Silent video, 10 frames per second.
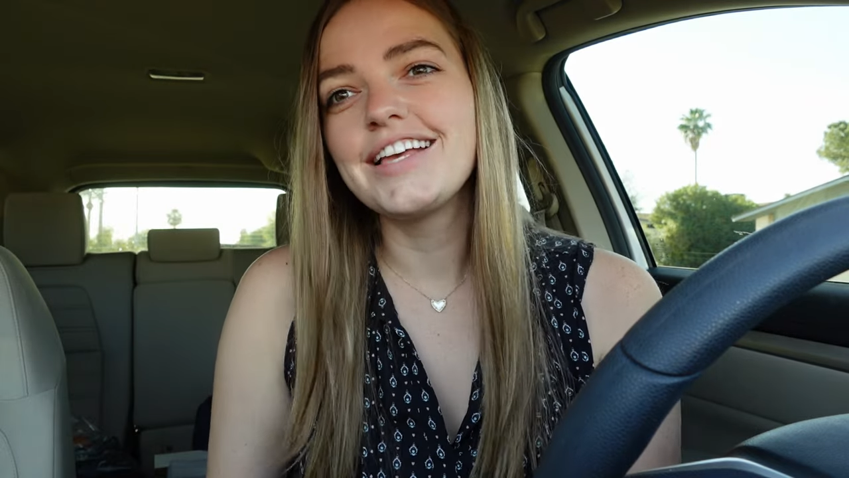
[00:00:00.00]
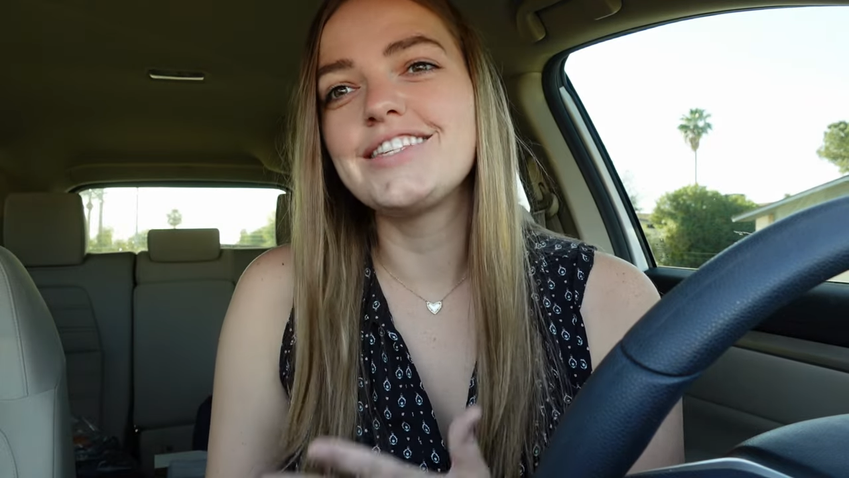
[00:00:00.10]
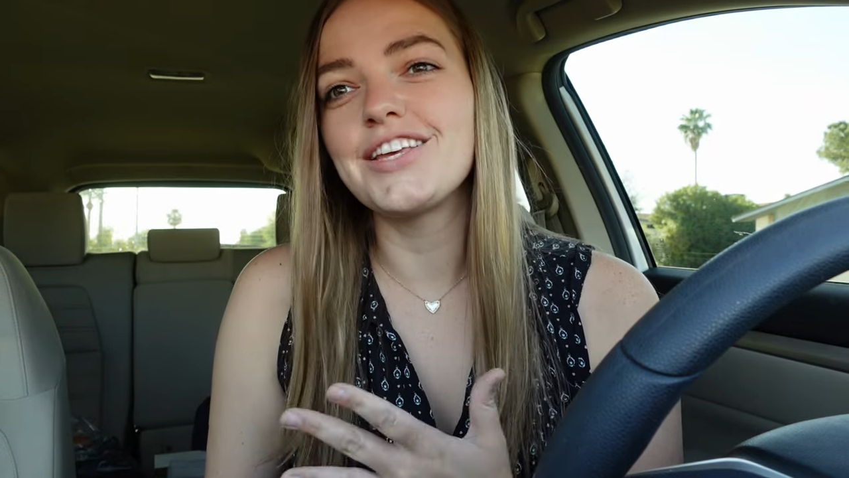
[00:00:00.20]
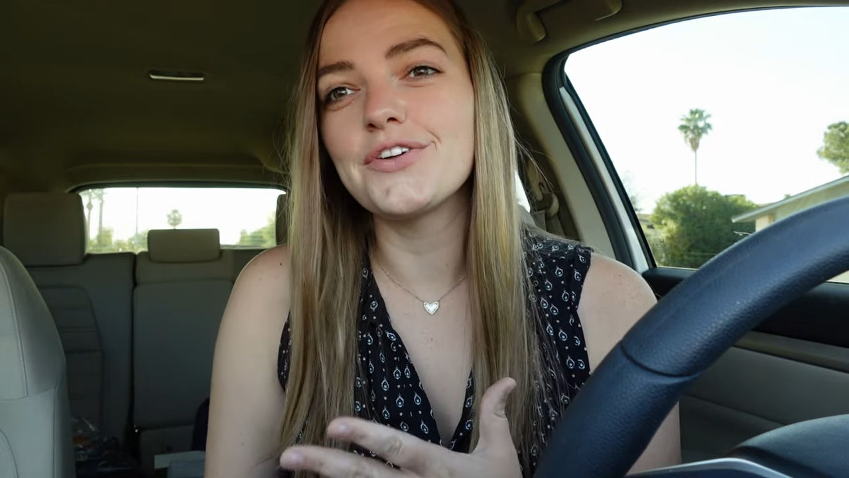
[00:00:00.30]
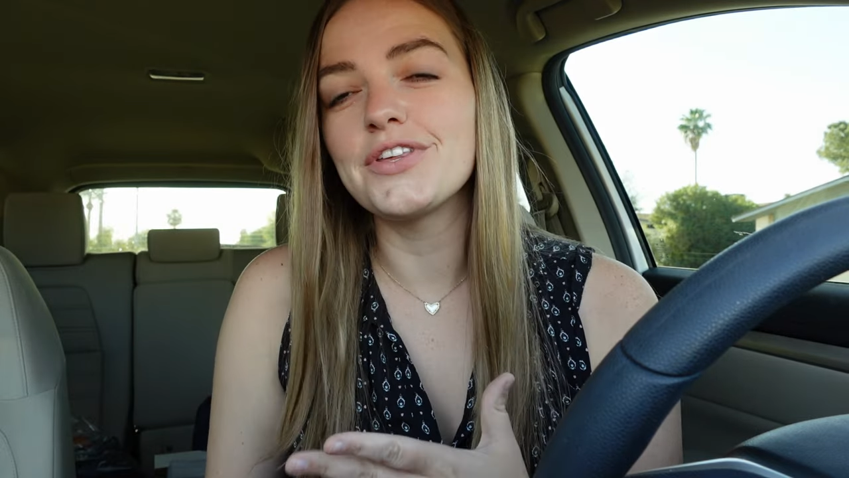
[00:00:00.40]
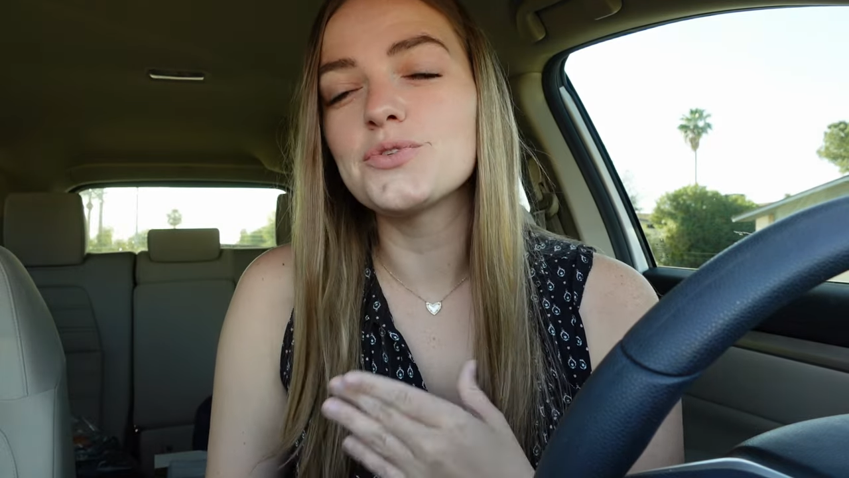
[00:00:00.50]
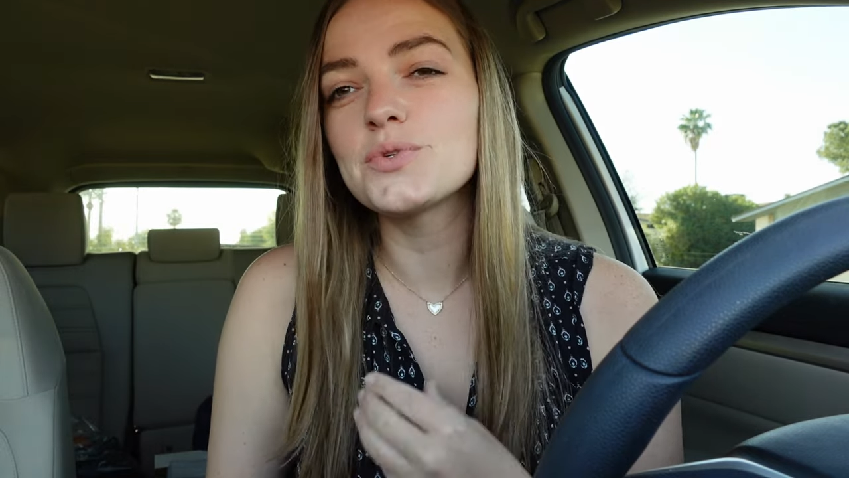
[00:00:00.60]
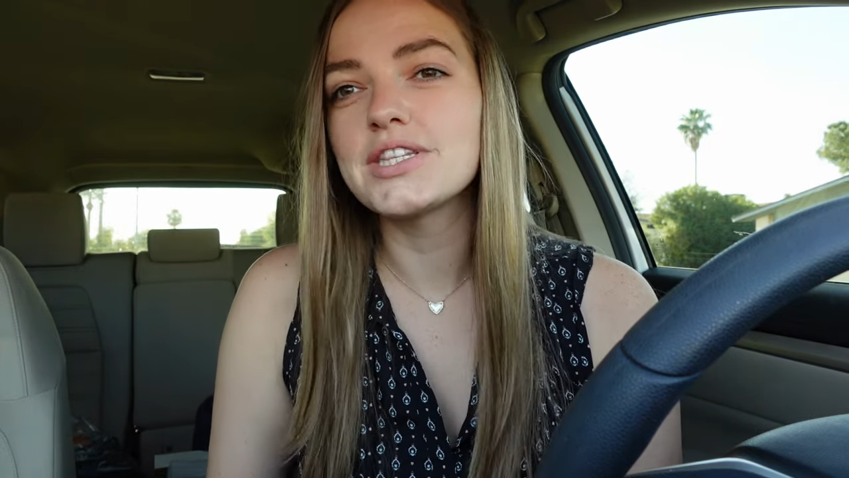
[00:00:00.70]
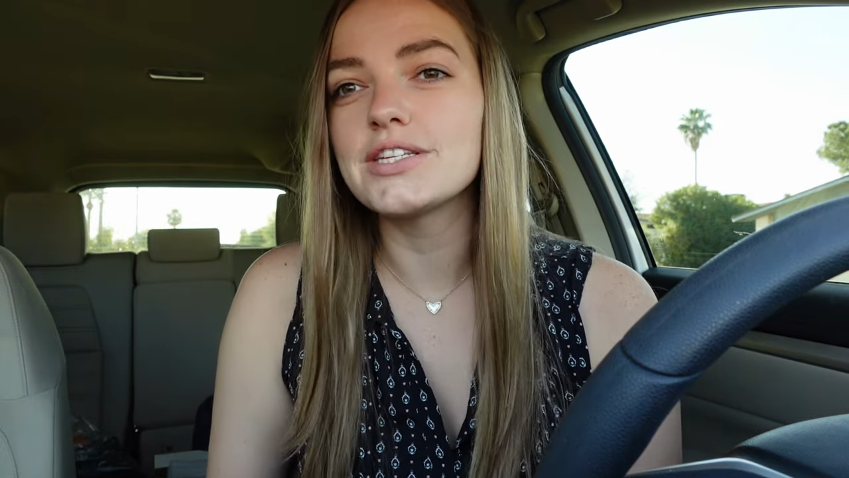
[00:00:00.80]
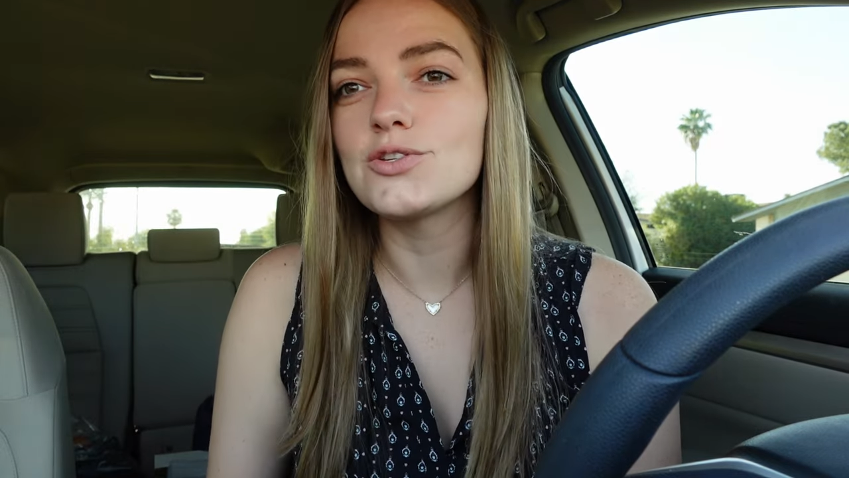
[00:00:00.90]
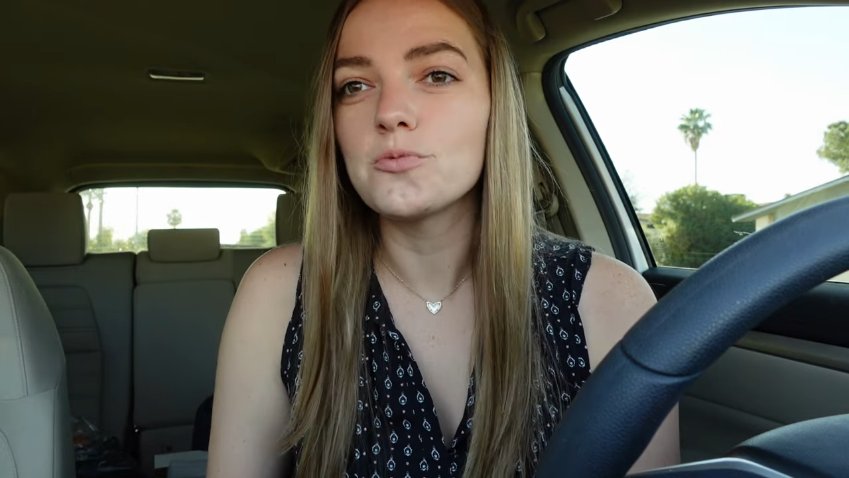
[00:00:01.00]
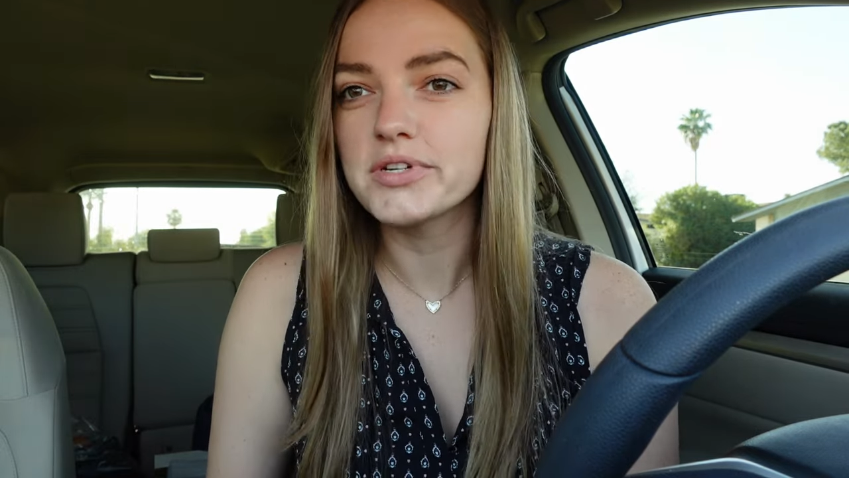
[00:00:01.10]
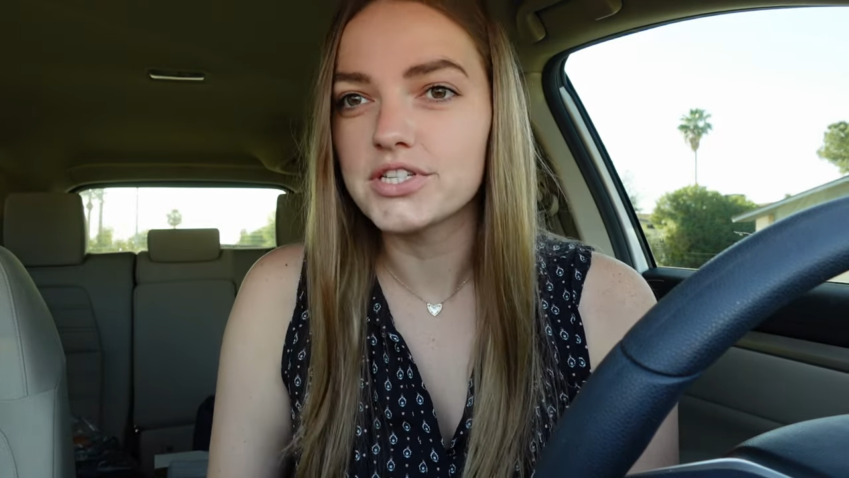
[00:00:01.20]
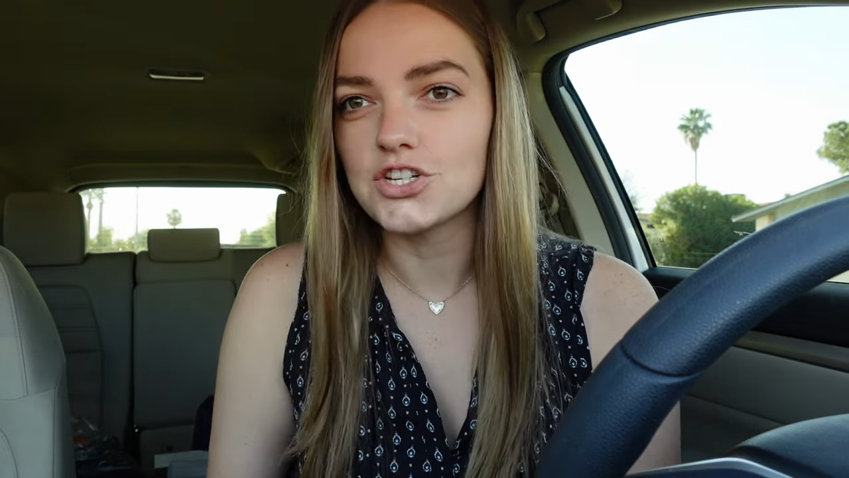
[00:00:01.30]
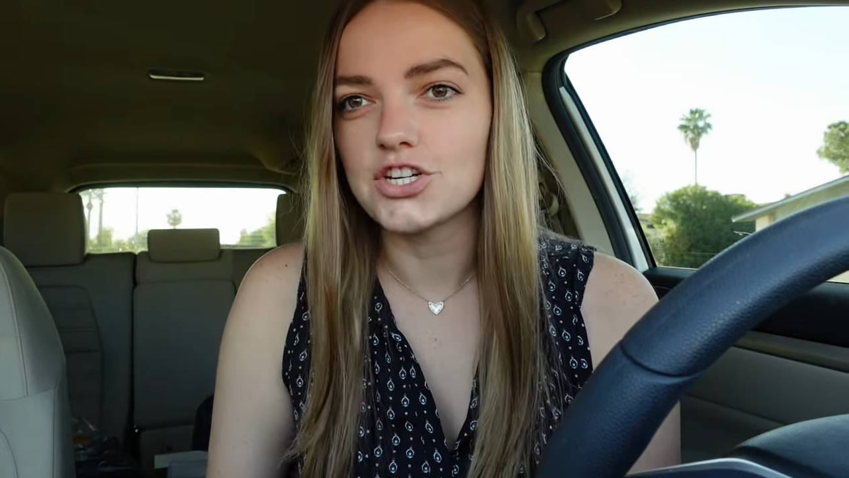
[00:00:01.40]
So this was in the
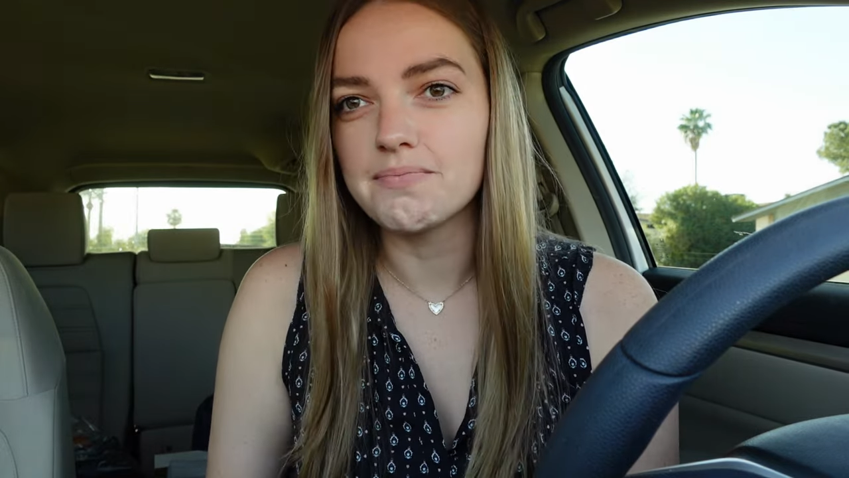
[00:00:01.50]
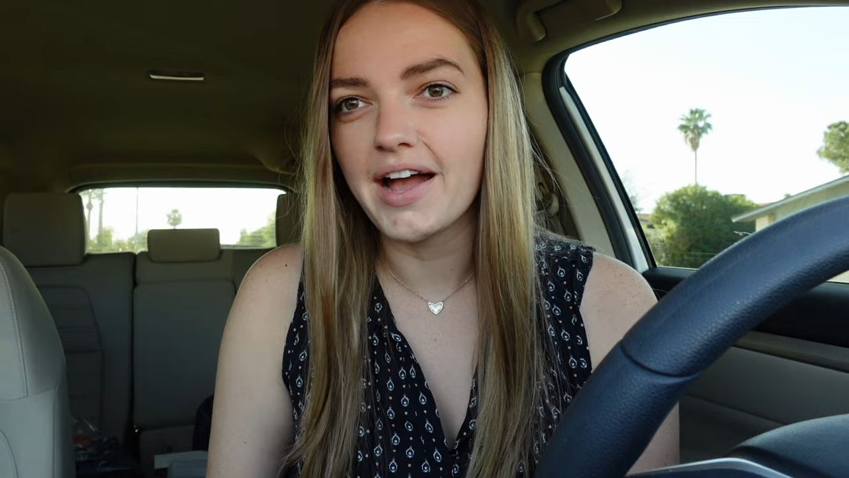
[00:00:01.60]
Superstition